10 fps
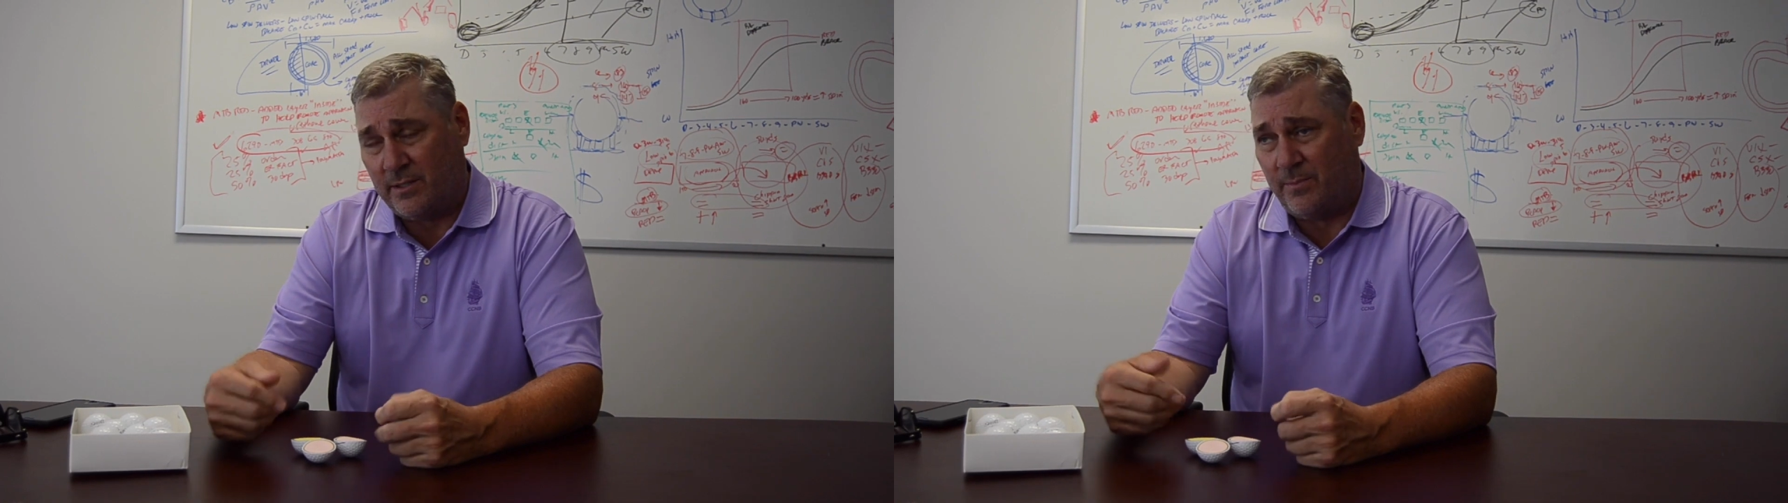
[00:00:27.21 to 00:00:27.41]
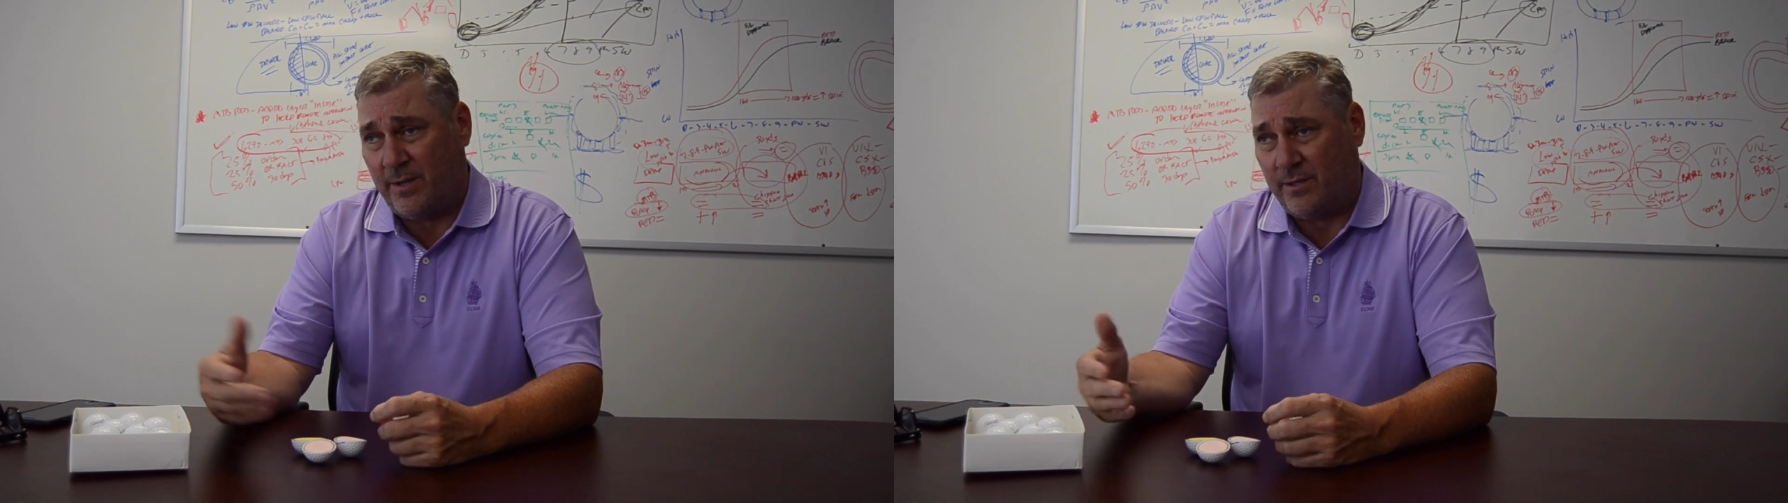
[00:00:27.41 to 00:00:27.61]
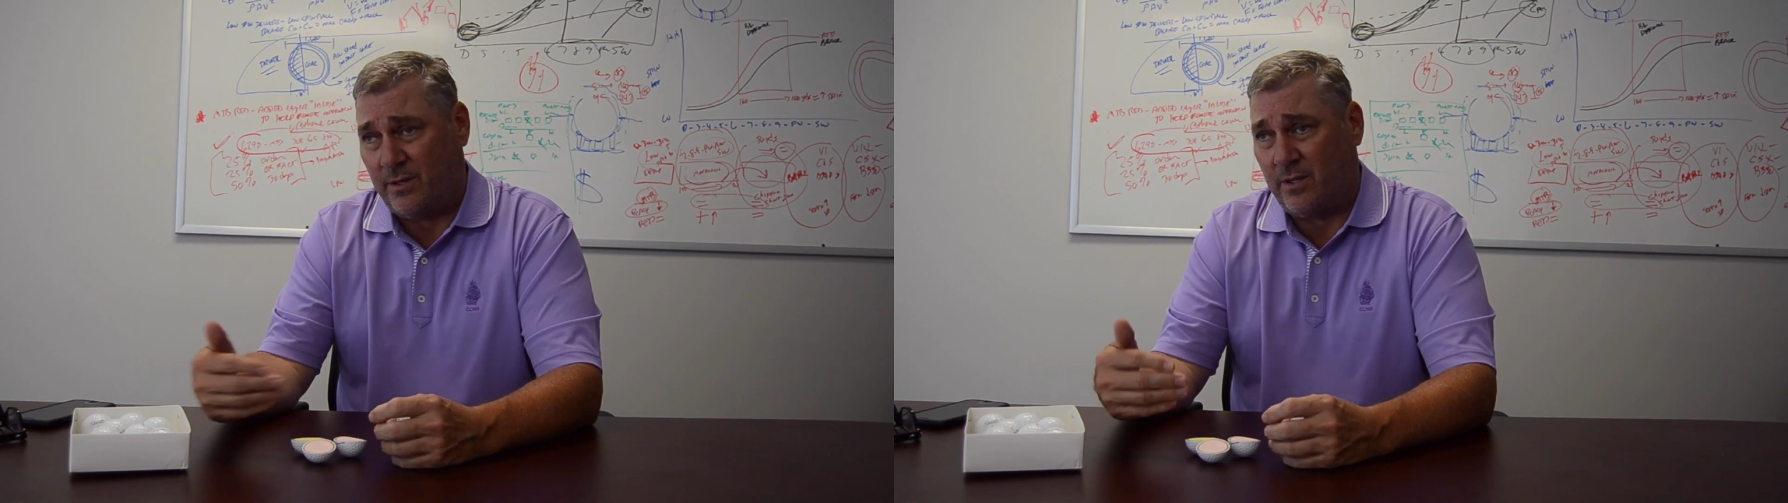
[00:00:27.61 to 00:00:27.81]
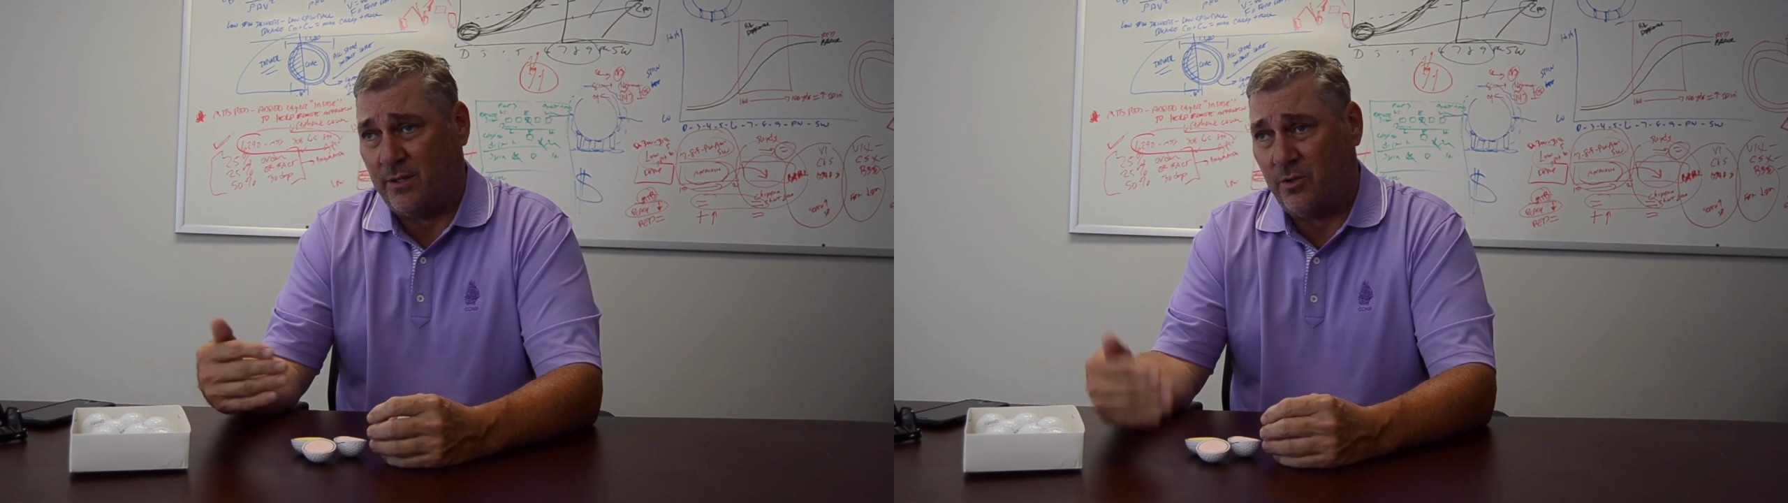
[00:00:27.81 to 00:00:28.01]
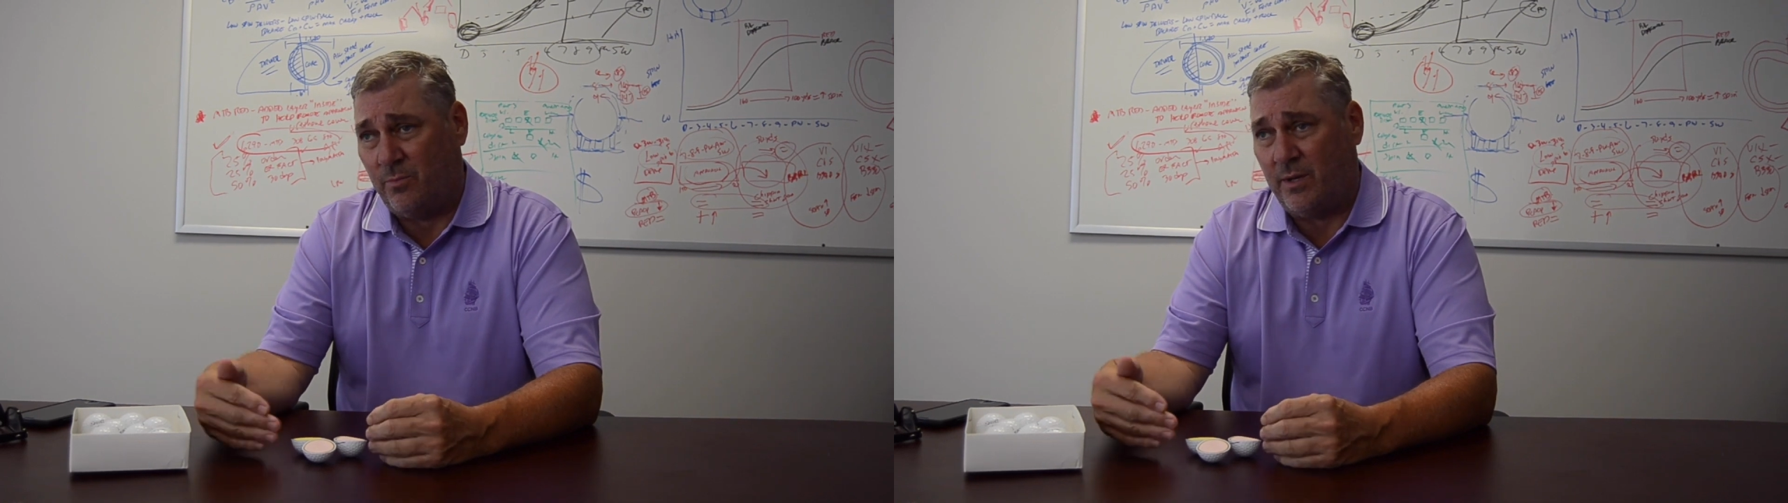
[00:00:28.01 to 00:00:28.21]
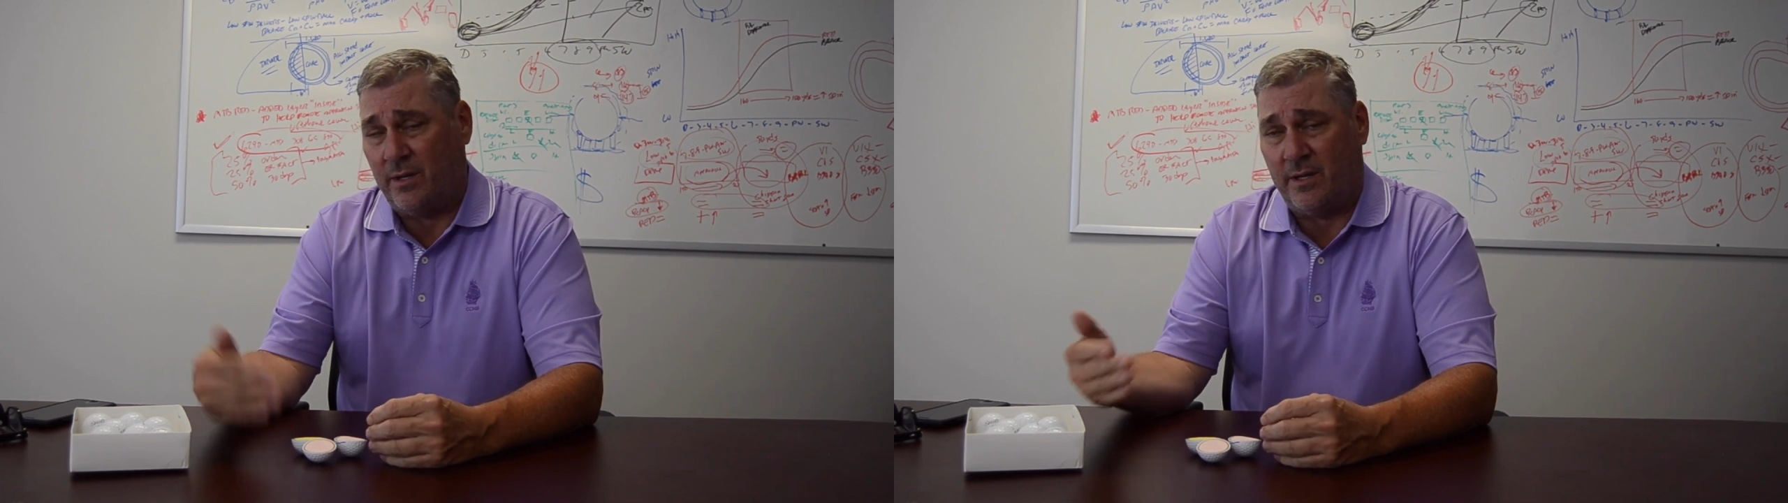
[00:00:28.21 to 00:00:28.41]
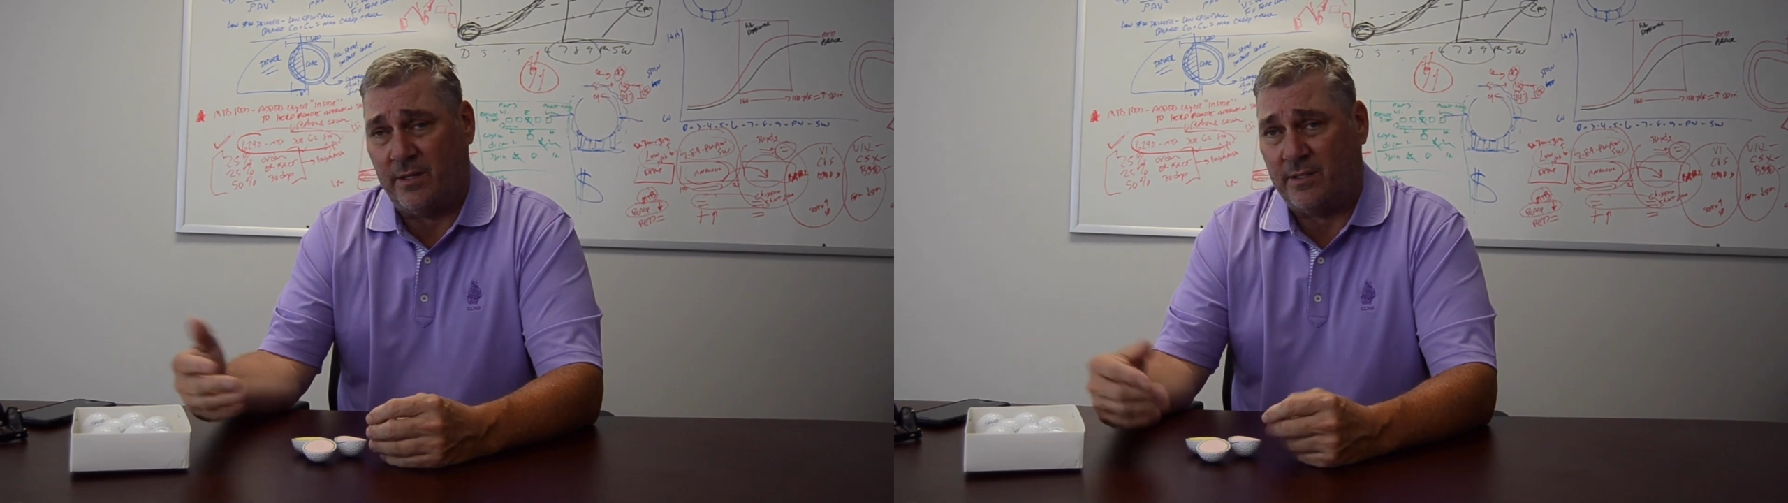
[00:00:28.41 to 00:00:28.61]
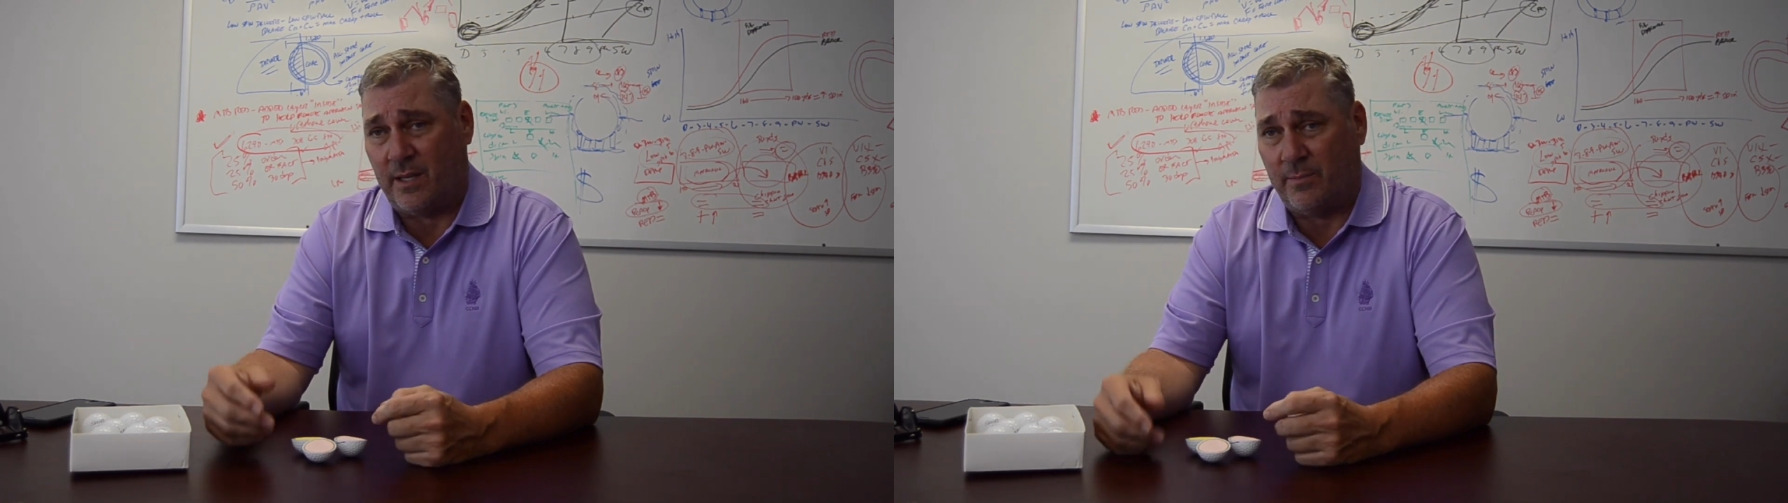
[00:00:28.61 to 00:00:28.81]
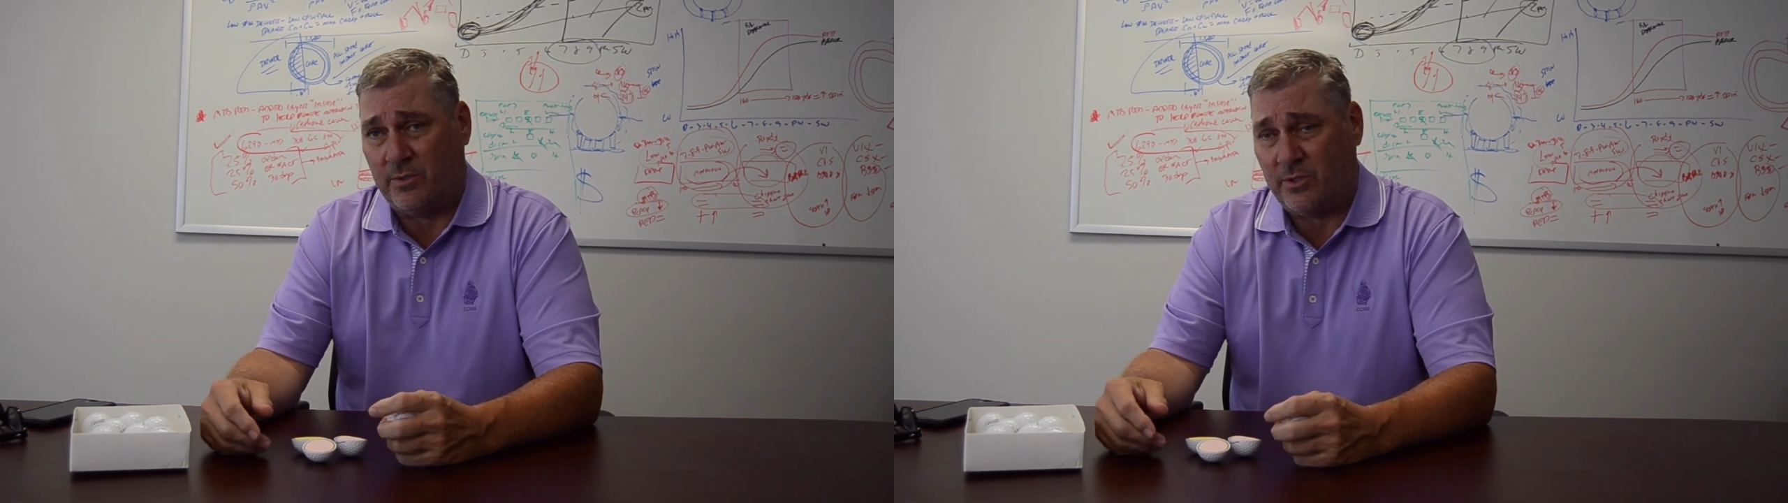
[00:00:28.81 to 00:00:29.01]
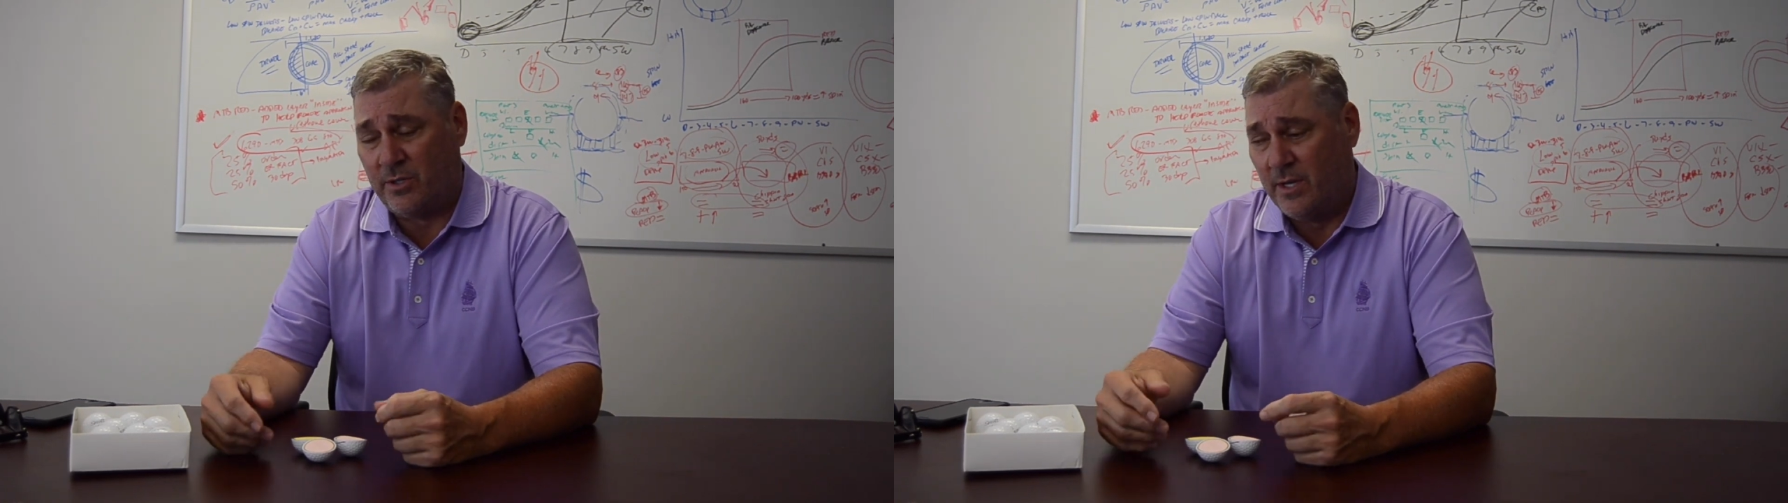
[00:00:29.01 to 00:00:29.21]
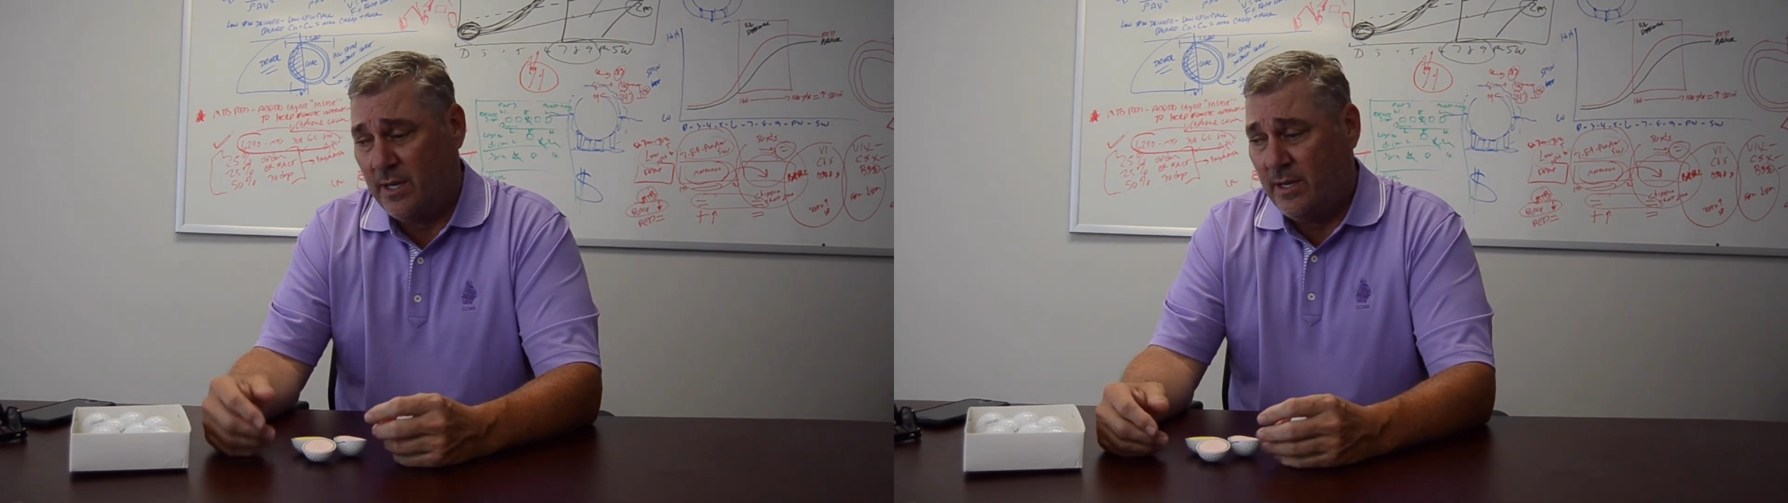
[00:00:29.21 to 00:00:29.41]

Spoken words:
depending on the humidity and the temperature.